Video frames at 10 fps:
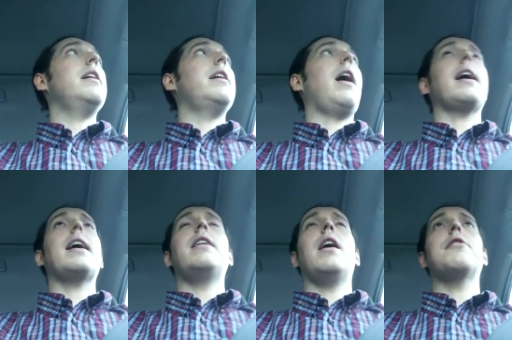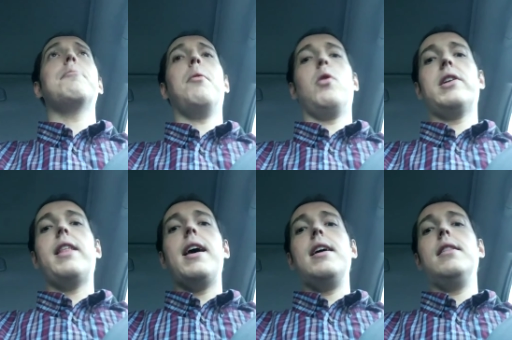and I cannot
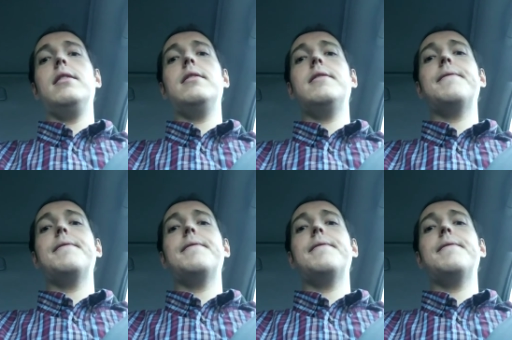support that.